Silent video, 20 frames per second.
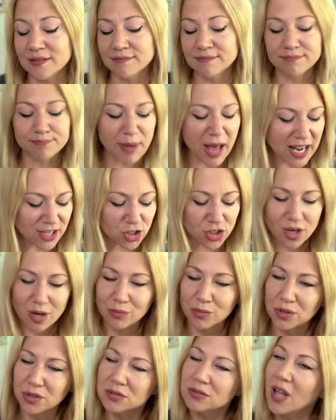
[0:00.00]
batch
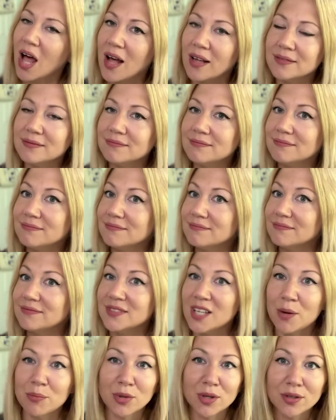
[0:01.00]
number, lot
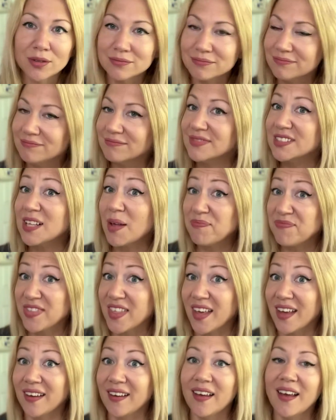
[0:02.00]
number,
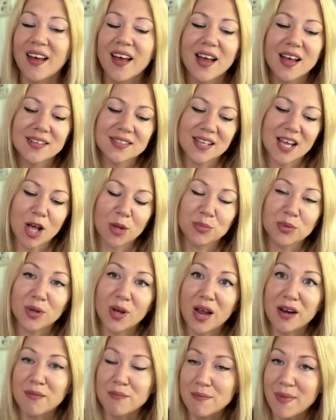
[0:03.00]
something to help you
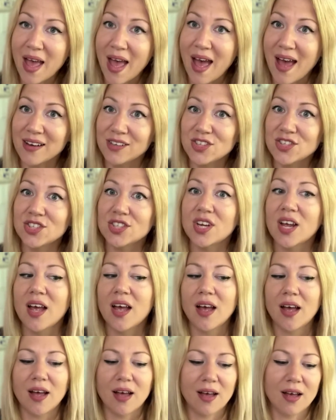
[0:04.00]
kind of match
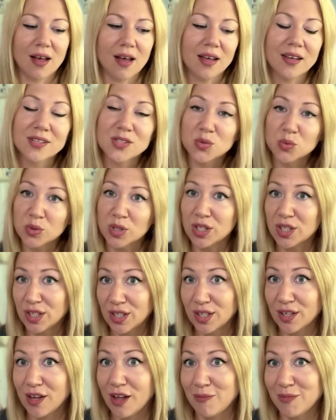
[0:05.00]
is really going
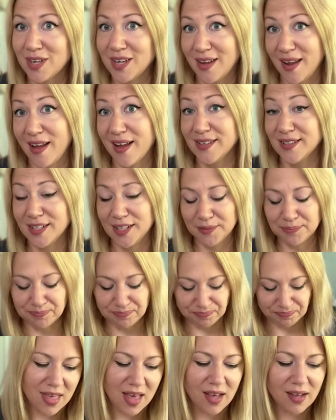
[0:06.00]
to come in handy.
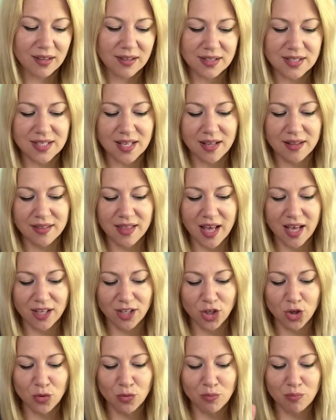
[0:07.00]
Things that
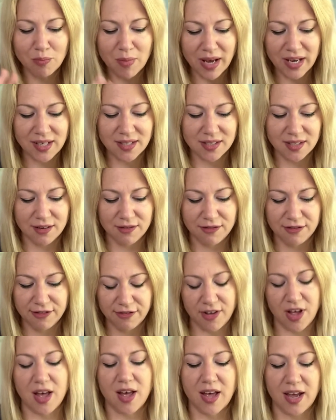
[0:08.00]
you might
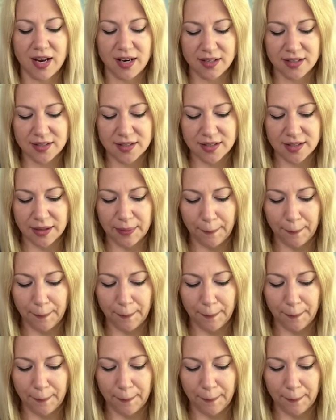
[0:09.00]
find